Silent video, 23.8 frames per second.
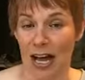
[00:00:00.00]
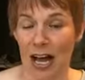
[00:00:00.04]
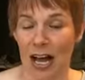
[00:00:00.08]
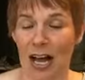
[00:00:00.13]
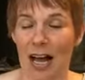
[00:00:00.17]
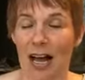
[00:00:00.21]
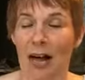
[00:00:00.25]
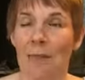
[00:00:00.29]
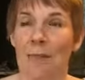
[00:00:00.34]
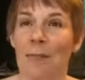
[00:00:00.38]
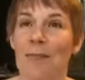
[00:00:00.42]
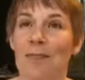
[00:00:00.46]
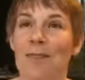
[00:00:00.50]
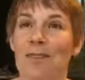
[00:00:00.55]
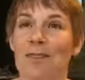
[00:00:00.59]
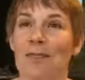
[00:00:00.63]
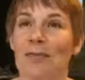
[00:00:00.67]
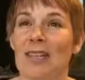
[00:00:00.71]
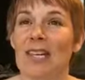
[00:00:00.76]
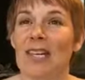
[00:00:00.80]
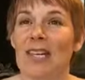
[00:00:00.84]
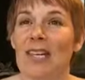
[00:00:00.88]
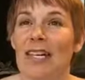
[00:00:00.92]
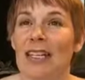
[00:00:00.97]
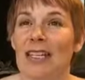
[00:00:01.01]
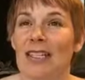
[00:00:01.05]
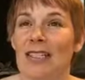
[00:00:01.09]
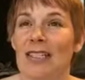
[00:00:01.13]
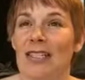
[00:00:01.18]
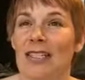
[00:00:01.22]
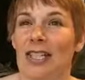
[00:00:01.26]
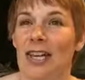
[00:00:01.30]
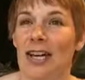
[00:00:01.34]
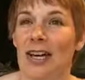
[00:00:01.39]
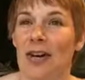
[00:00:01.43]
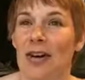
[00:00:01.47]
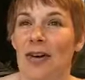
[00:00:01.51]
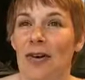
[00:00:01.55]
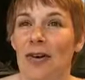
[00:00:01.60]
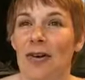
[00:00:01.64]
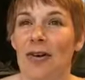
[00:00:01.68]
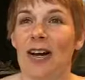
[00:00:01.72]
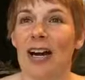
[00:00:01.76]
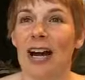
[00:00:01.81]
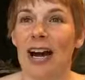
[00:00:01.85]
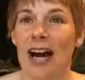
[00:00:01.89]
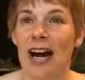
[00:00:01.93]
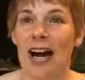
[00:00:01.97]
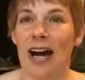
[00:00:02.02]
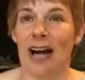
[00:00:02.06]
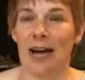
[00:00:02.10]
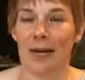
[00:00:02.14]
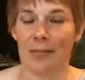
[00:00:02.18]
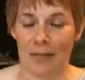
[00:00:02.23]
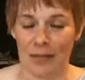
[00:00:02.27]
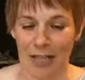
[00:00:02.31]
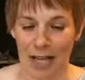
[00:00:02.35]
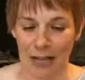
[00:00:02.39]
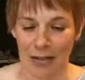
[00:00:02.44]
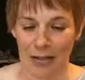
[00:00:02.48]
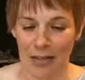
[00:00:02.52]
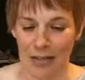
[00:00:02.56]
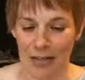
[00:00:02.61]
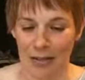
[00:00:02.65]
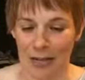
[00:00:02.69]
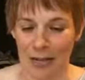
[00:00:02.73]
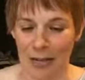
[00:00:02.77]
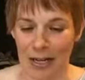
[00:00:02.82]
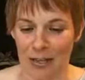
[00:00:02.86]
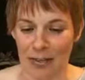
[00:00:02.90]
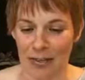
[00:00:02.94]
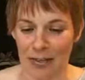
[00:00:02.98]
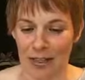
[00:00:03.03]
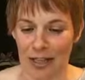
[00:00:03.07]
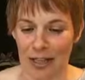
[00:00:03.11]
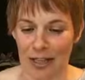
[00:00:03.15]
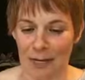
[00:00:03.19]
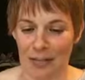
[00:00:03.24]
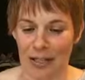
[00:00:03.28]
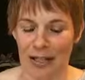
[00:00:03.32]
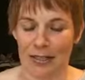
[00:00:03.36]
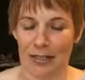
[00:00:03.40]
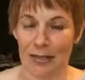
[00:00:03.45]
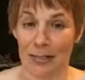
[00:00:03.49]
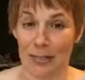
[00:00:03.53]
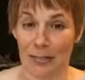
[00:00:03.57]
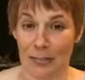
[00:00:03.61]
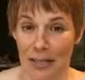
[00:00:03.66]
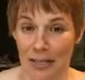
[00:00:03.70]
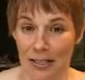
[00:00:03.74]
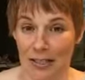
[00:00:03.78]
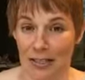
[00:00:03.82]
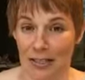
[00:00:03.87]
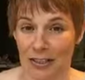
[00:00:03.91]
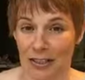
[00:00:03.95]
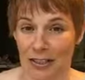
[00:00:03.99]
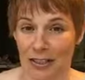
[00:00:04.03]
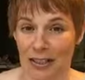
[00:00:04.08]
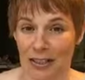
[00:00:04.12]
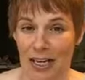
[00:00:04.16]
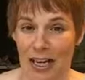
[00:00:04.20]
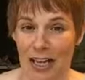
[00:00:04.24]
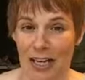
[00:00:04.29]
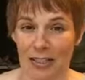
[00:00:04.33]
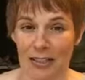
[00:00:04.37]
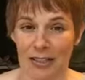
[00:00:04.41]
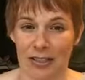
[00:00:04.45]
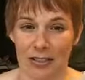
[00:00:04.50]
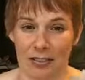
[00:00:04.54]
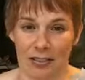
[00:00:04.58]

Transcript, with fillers: Um, so, um, Colorado Mountain Club has amazing discounts.